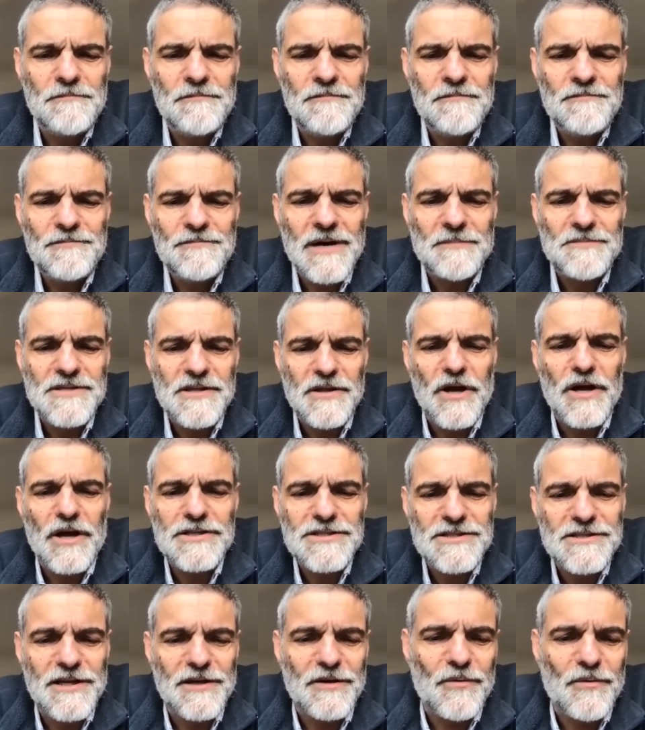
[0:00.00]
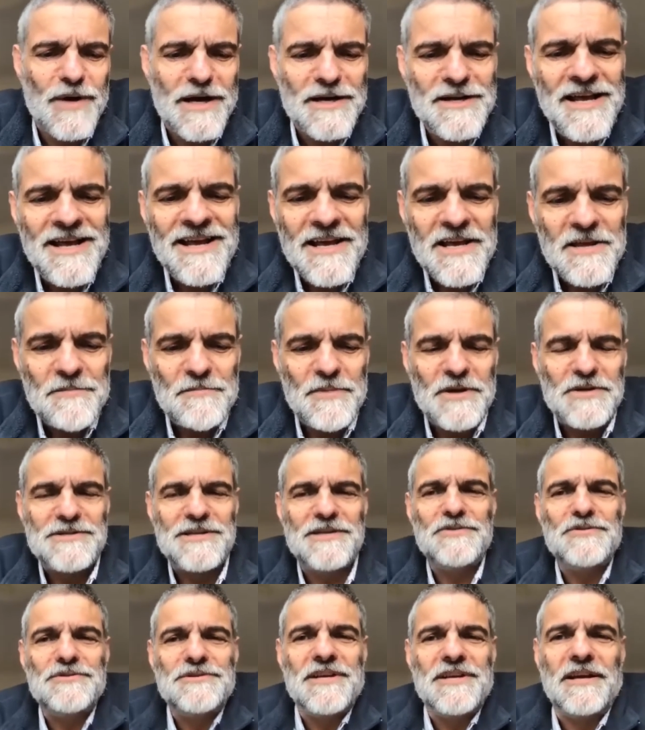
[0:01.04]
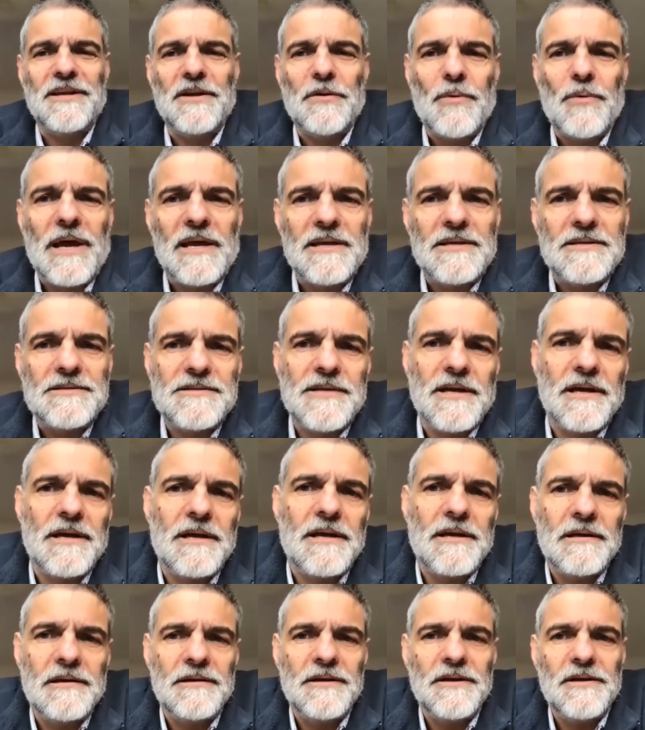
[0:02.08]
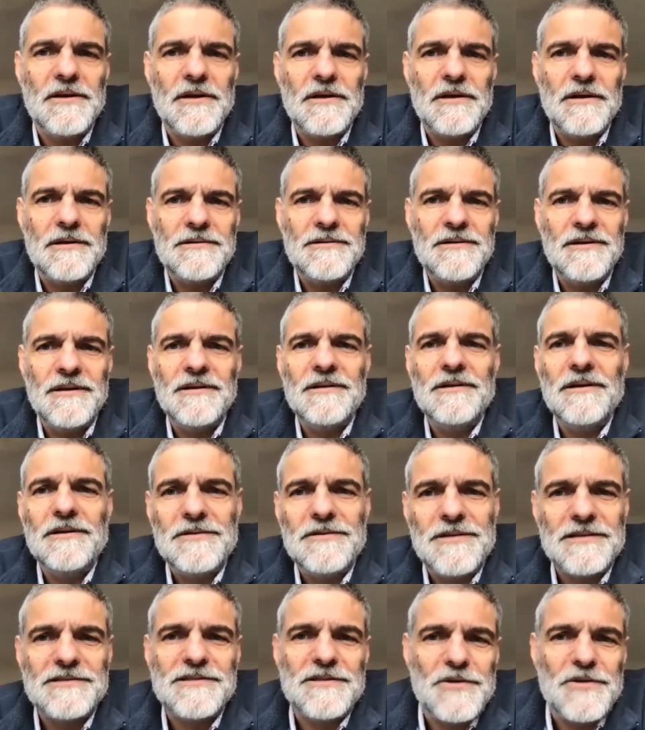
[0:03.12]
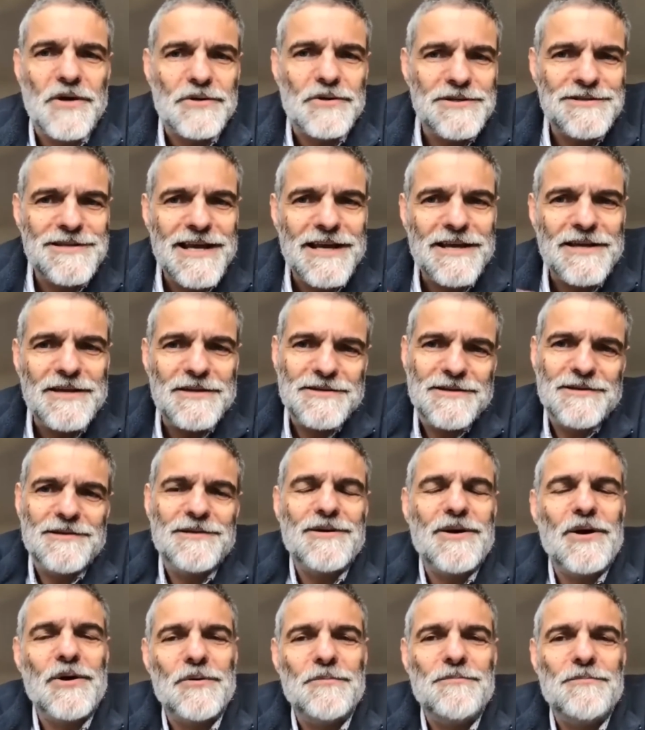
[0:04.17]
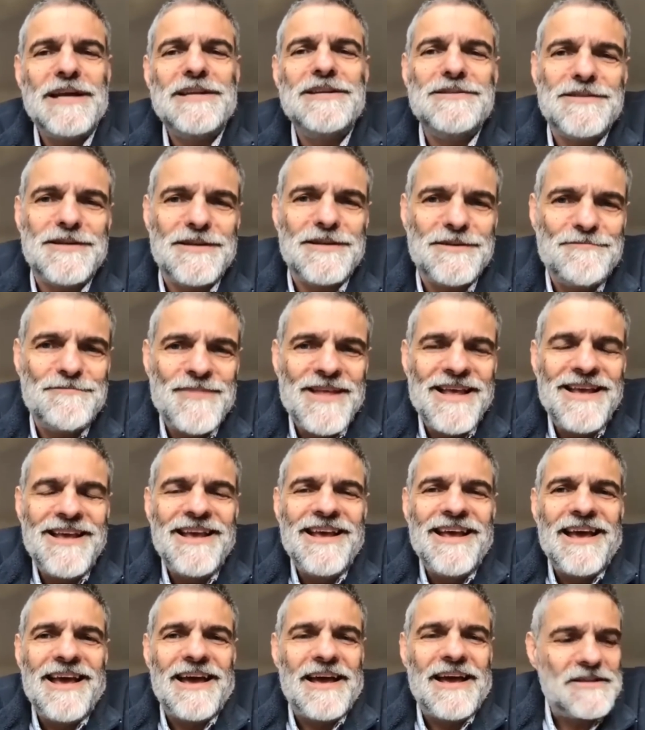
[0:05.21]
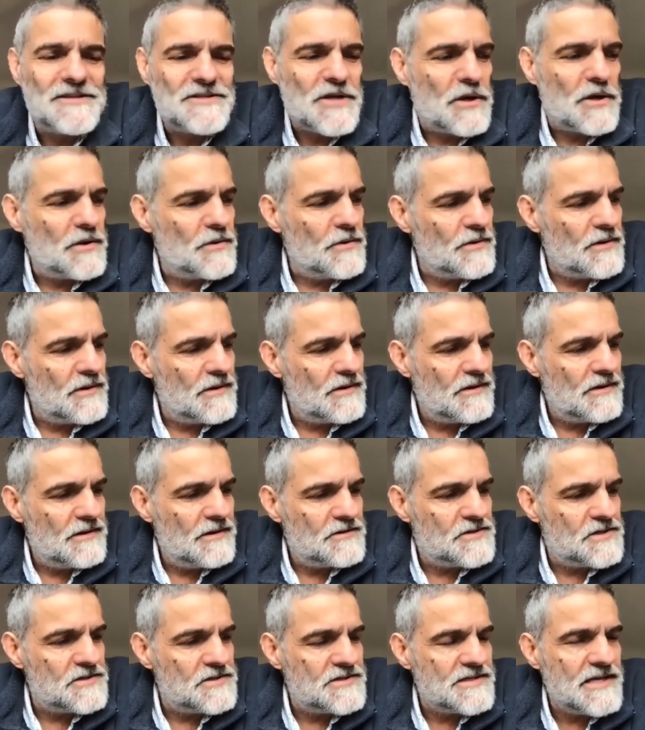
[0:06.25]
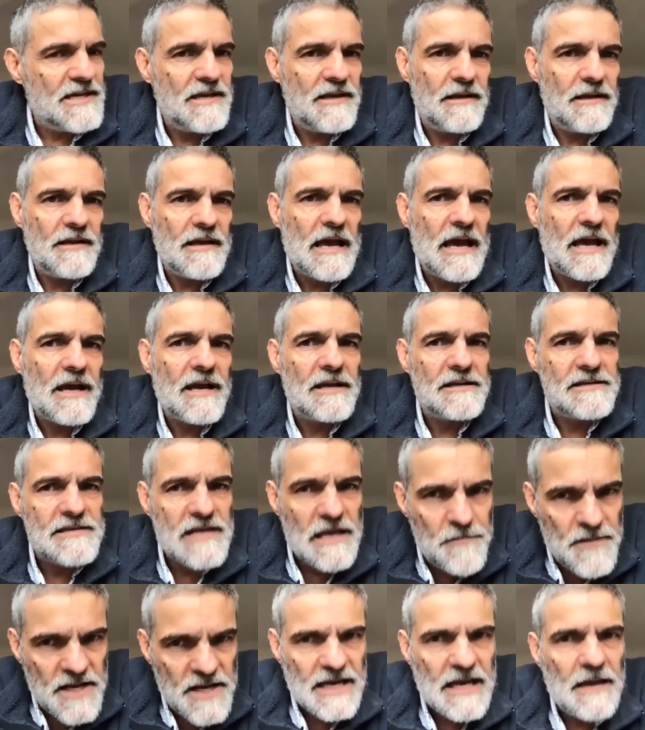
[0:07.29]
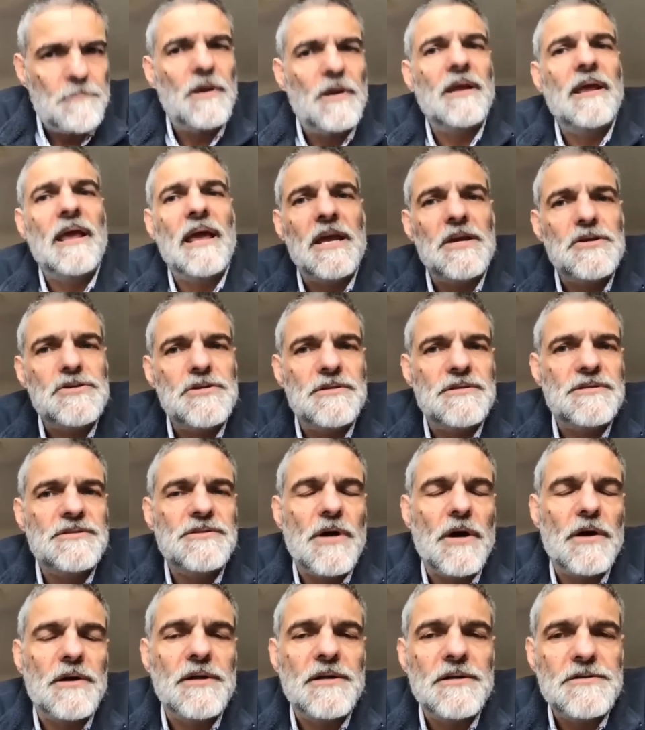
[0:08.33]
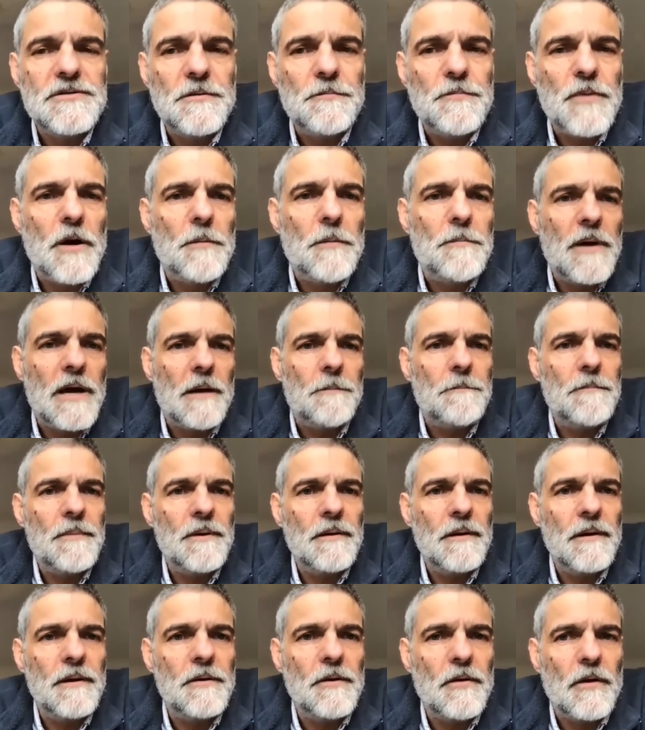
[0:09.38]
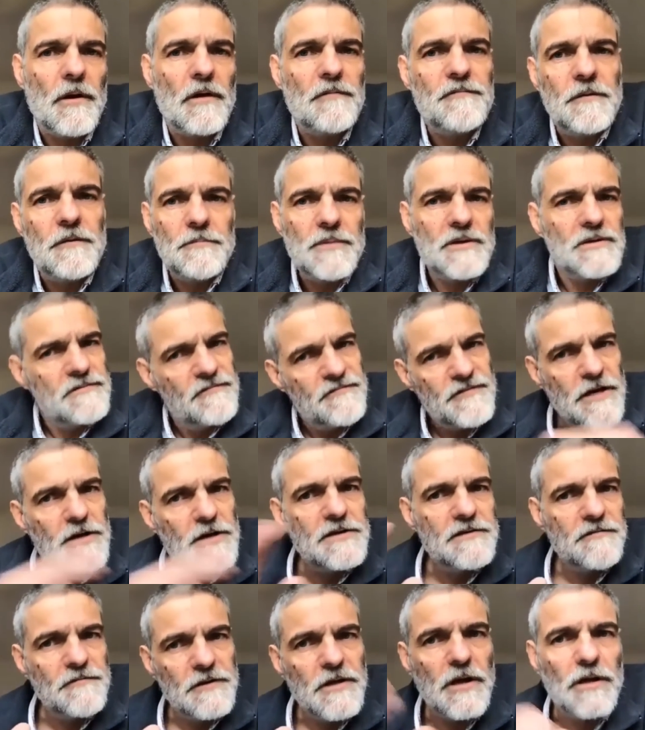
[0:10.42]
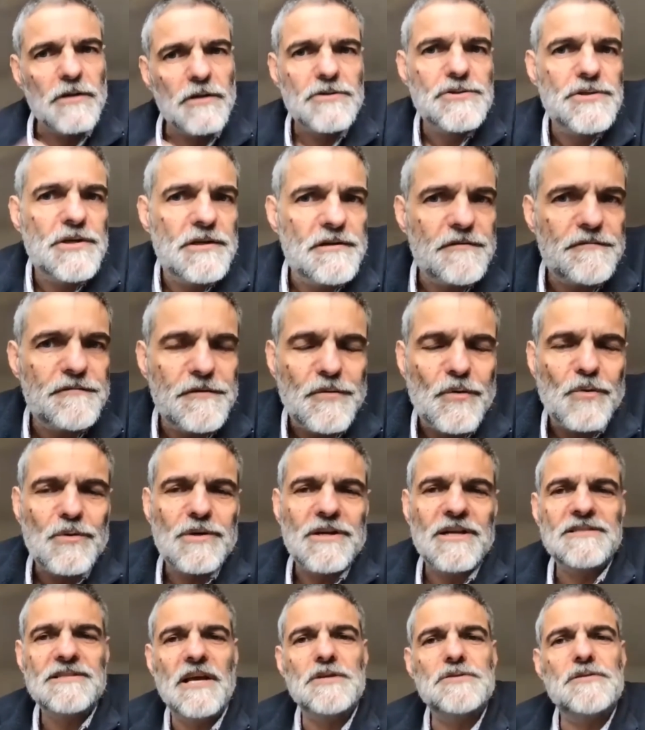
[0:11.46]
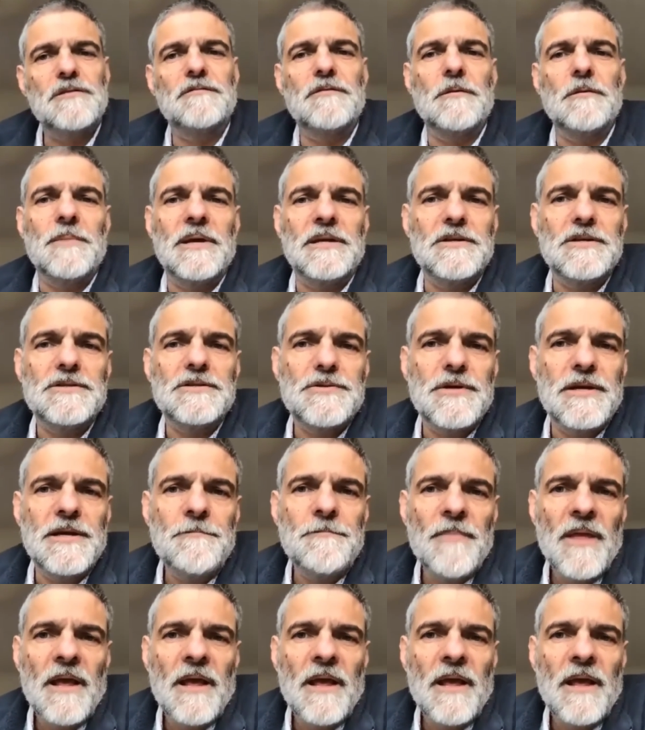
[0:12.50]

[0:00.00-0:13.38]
perhaps the last little one, most interesting in a way, is, does a doctor take his own medicine? And so to see academic applications starting to pop up, often very different culture, different organizations and industry.